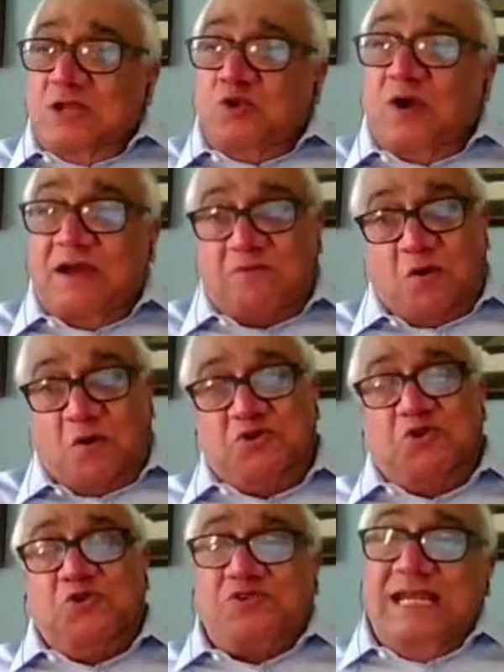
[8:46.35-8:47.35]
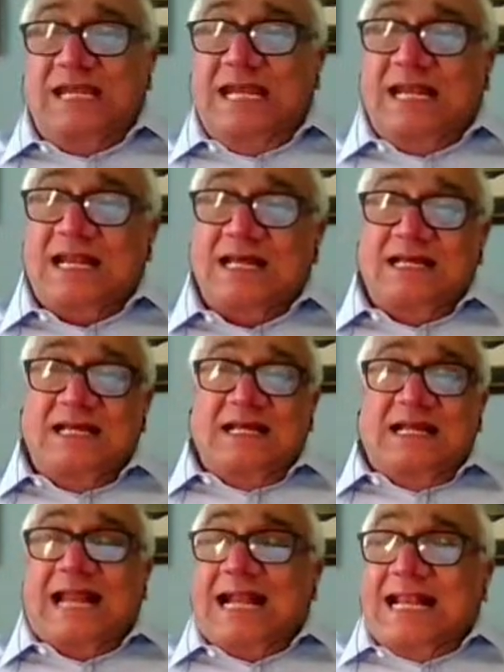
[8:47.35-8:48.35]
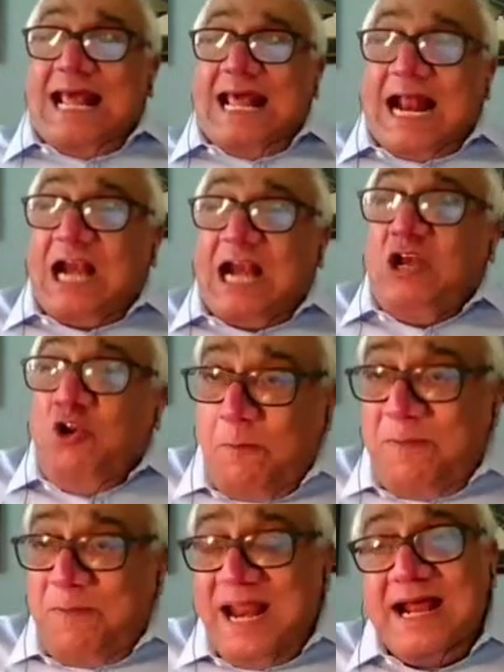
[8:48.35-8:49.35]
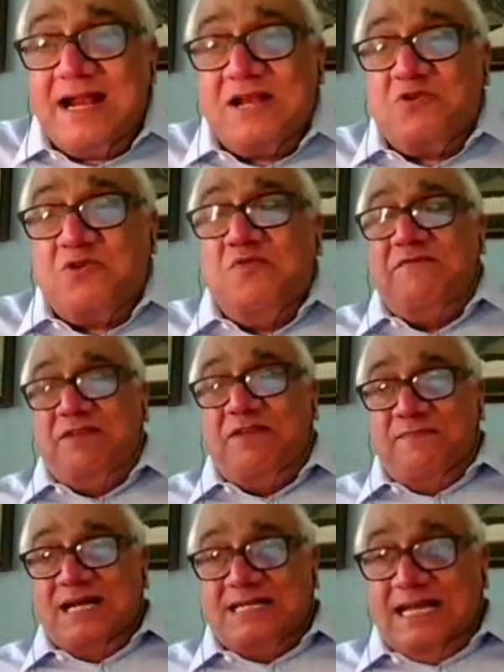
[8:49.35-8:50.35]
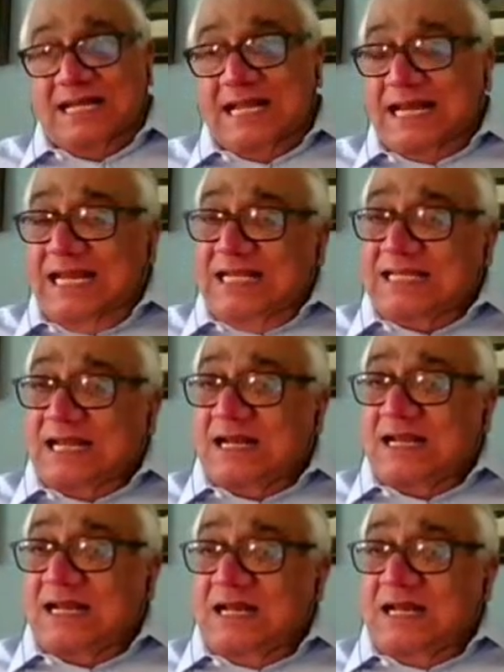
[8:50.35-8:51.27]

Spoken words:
You have also seen that there are new players who have emerged in the region,